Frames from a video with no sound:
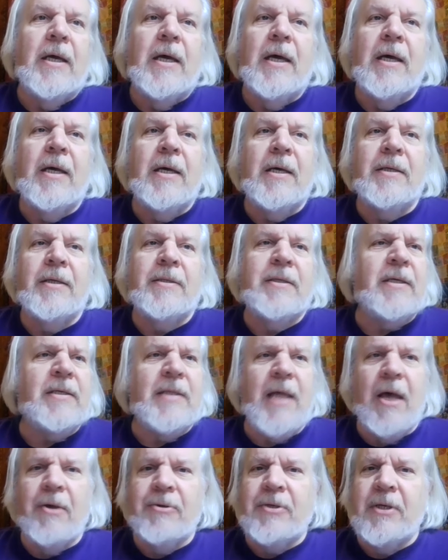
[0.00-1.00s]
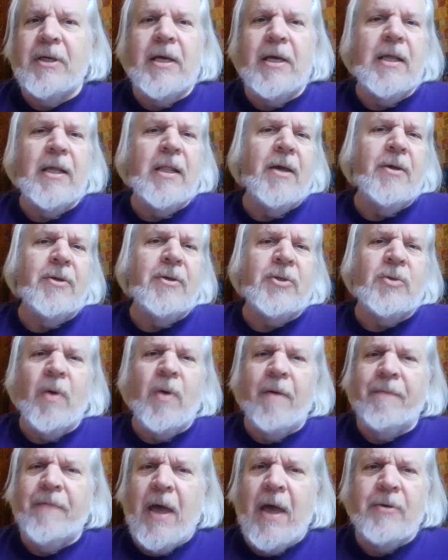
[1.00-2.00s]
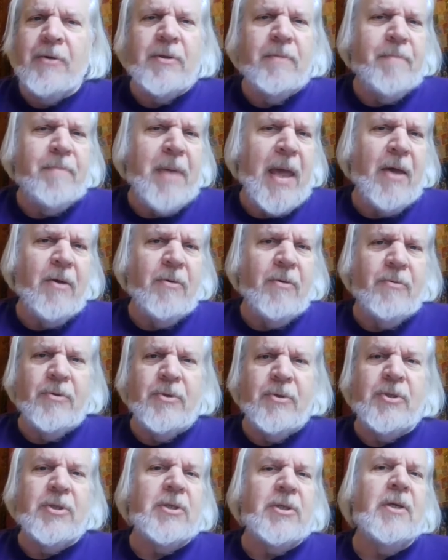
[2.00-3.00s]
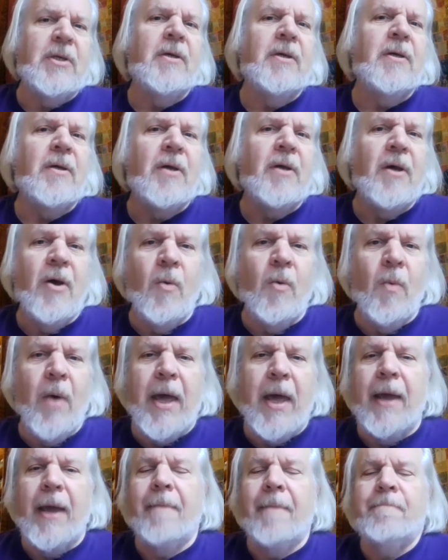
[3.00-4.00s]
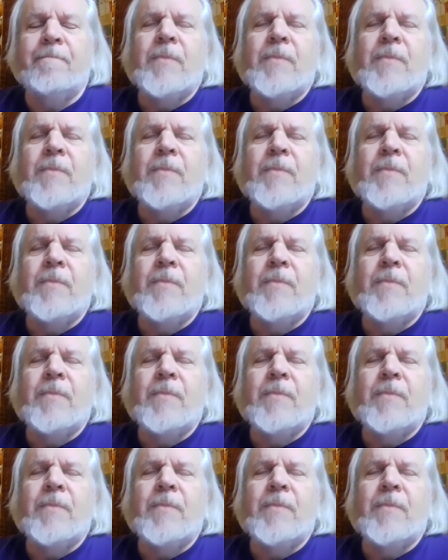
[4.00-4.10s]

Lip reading: 6,000 kilos, 12,000 pounds away.